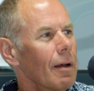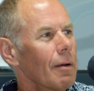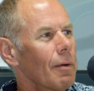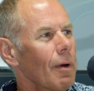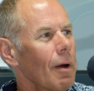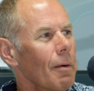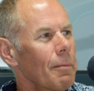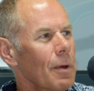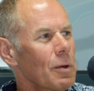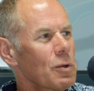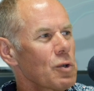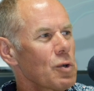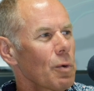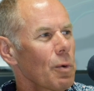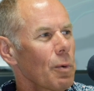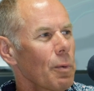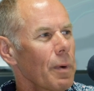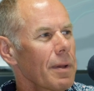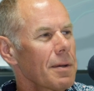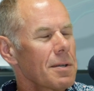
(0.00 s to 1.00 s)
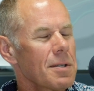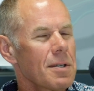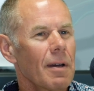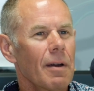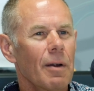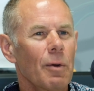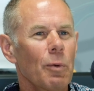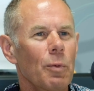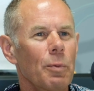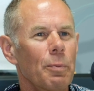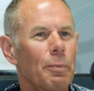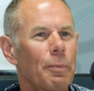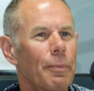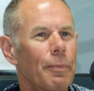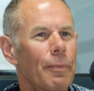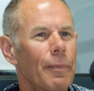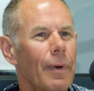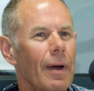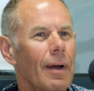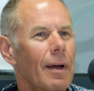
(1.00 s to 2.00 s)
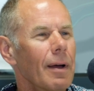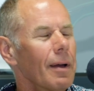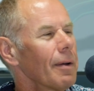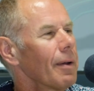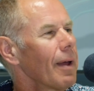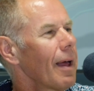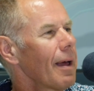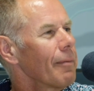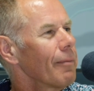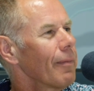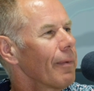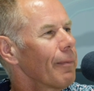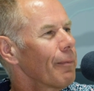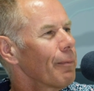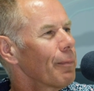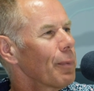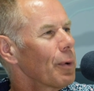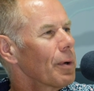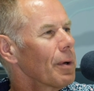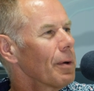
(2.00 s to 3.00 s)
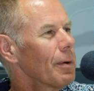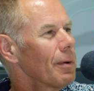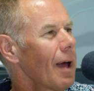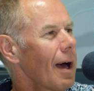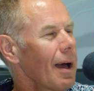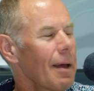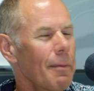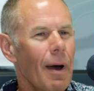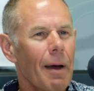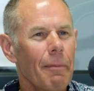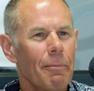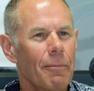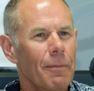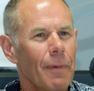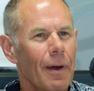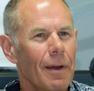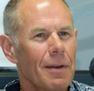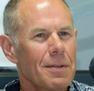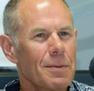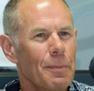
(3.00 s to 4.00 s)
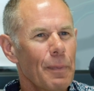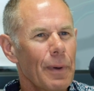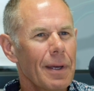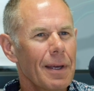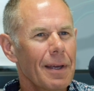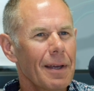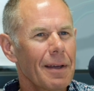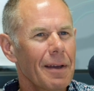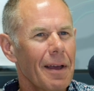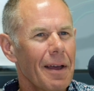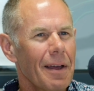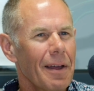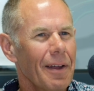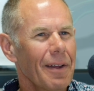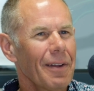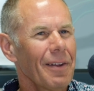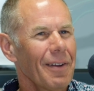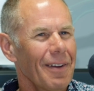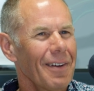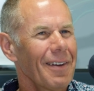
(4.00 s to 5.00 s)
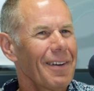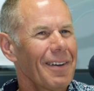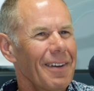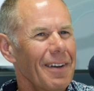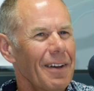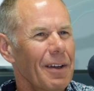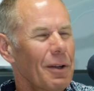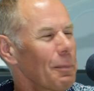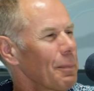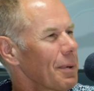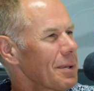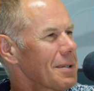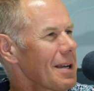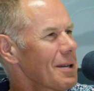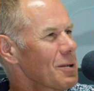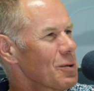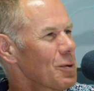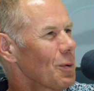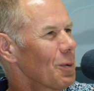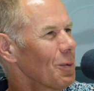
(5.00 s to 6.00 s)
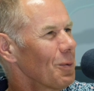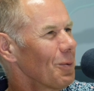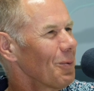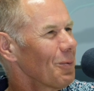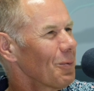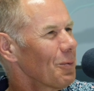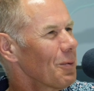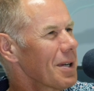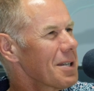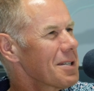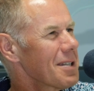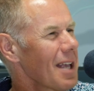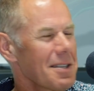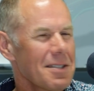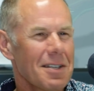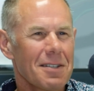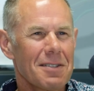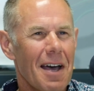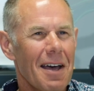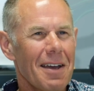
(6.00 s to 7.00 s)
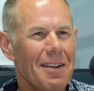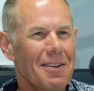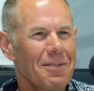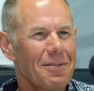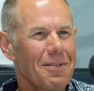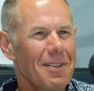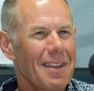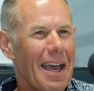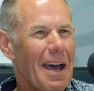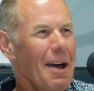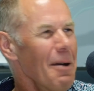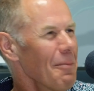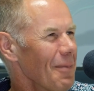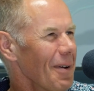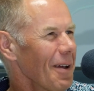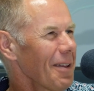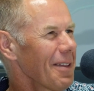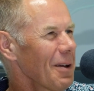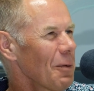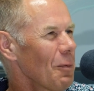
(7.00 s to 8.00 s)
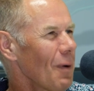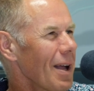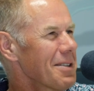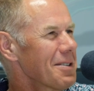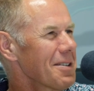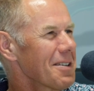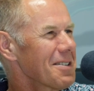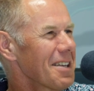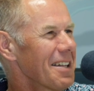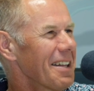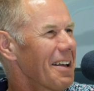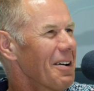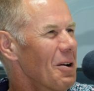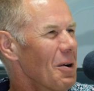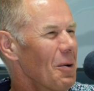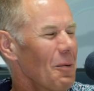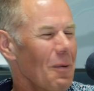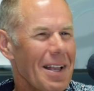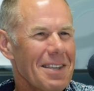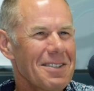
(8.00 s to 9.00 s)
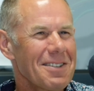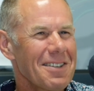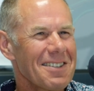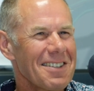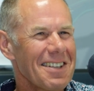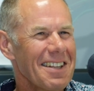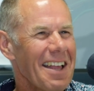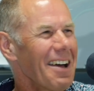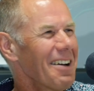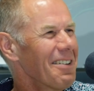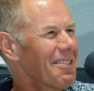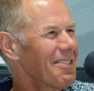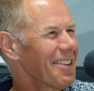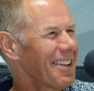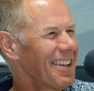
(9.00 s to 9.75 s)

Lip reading: I'm not sure whether Sarah would put her name up as being a potential resuscitator for the app. I think once is enough.